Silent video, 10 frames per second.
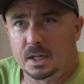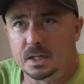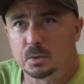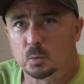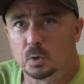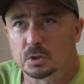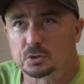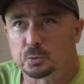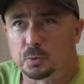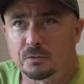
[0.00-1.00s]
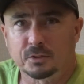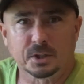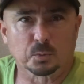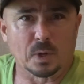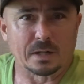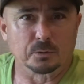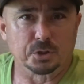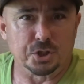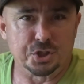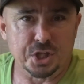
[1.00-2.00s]
It was roughly
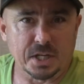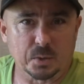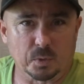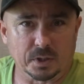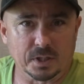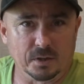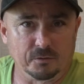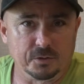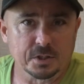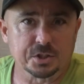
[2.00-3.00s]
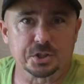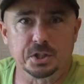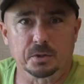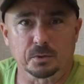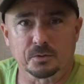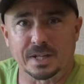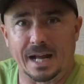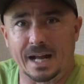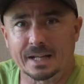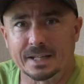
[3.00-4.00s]
around January of this year that
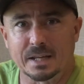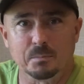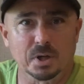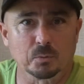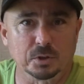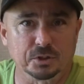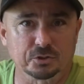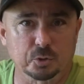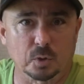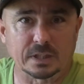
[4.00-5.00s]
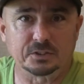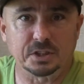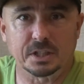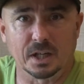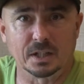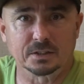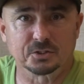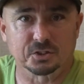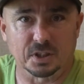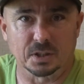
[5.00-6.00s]
I came up with this crazy
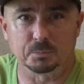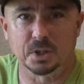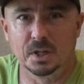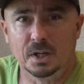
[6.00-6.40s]
concept